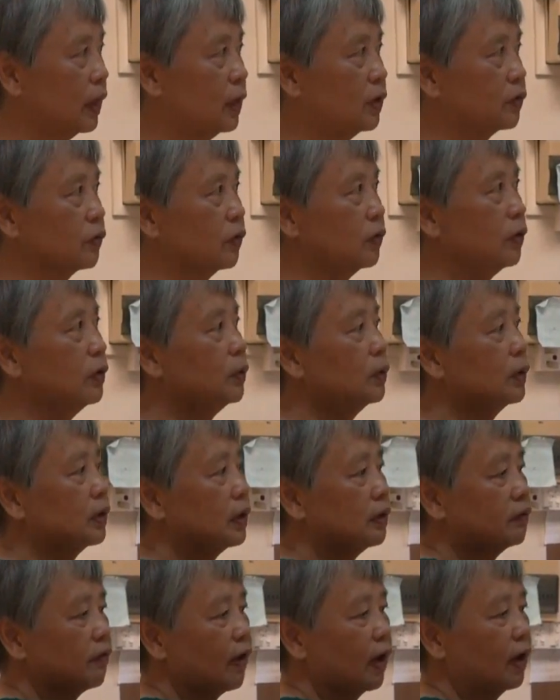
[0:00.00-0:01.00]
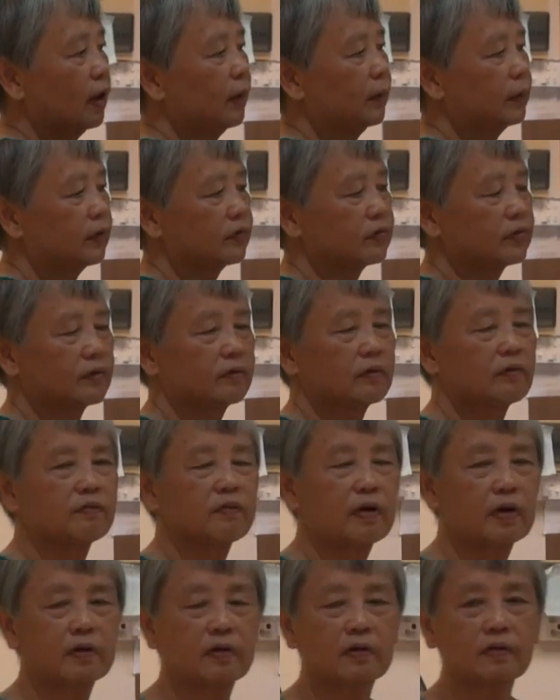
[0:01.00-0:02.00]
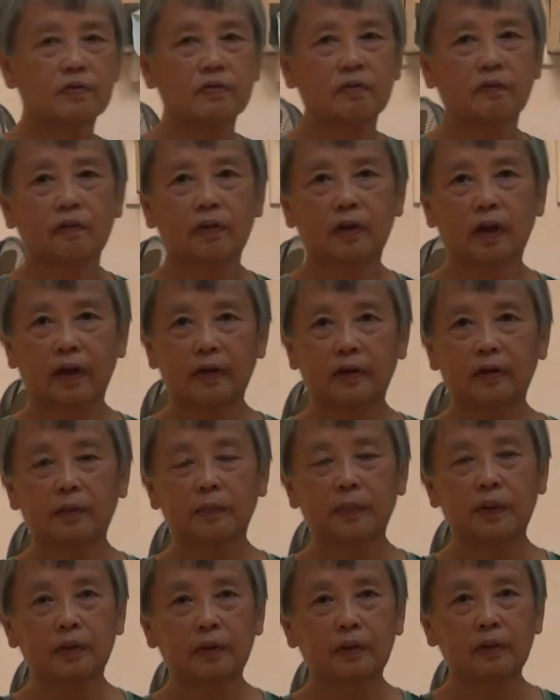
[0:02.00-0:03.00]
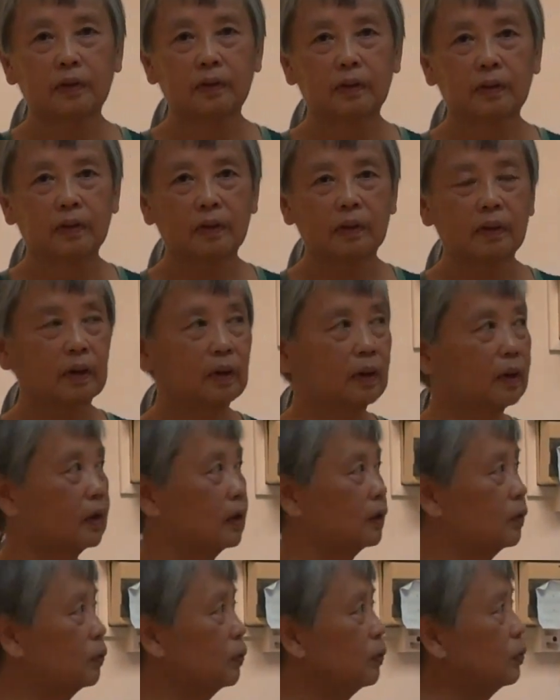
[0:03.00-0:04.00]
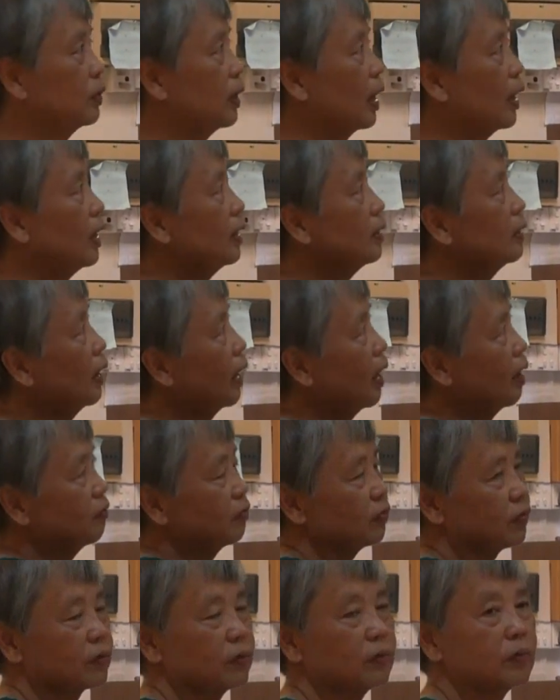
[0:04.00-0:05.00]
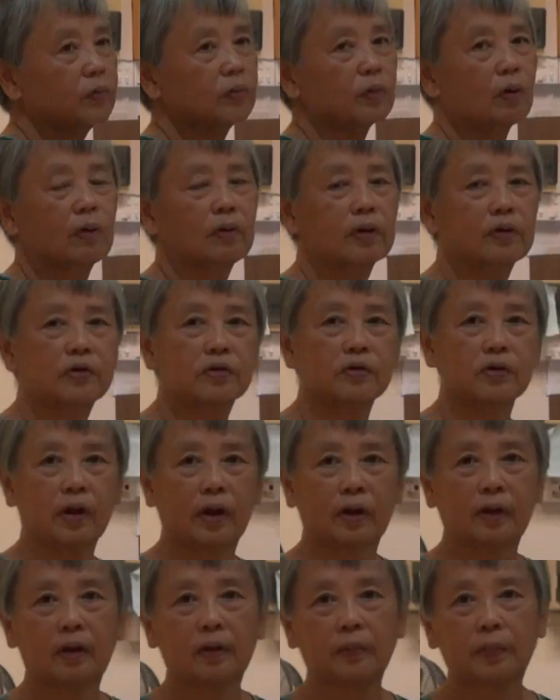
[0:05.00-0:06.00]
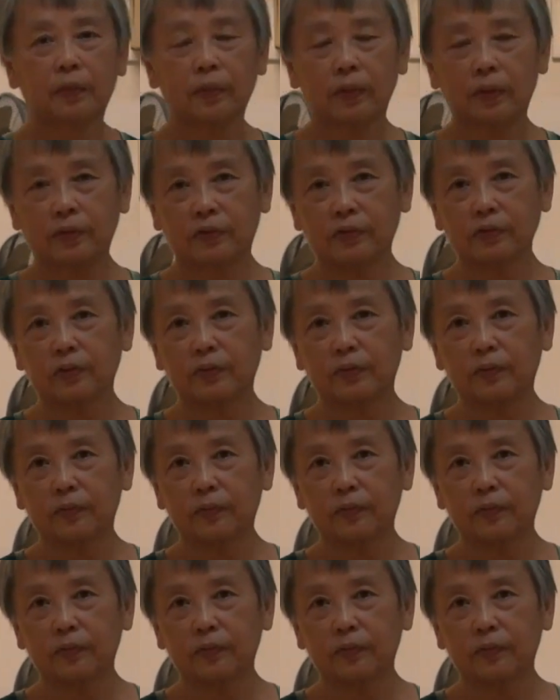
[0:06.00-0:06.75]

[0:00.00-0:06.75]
So you will develop the 7 factors of enlightenment to then have true knowledge and liberation.